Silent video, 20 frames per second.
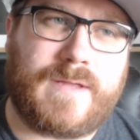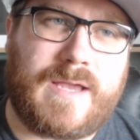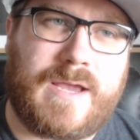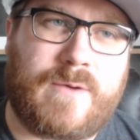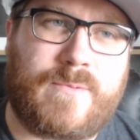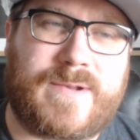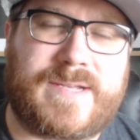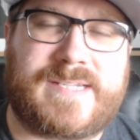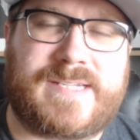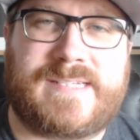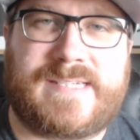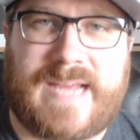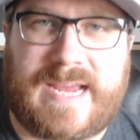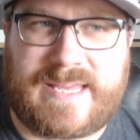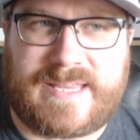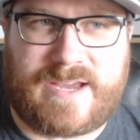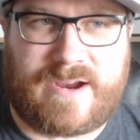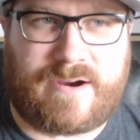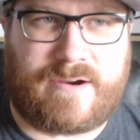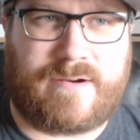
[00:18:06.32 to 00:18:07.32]
And we stay
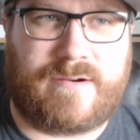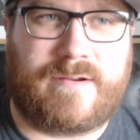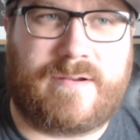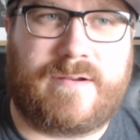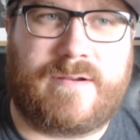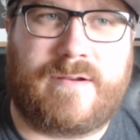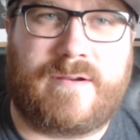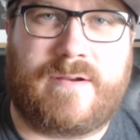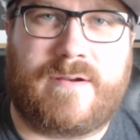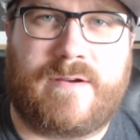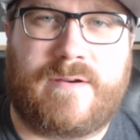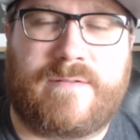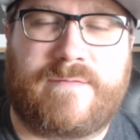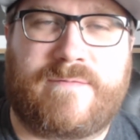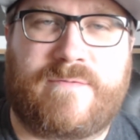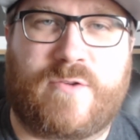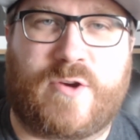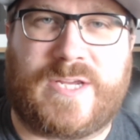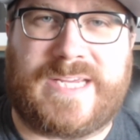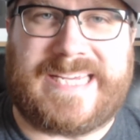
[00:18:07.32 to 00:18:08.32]
there
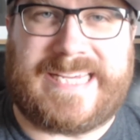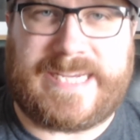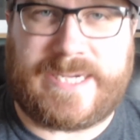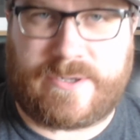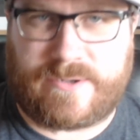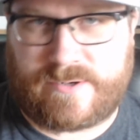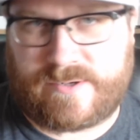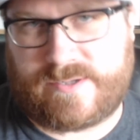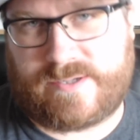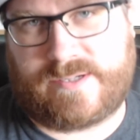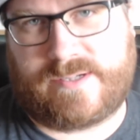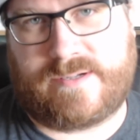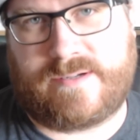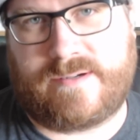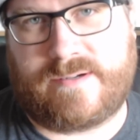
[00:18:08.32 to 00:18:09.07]
for years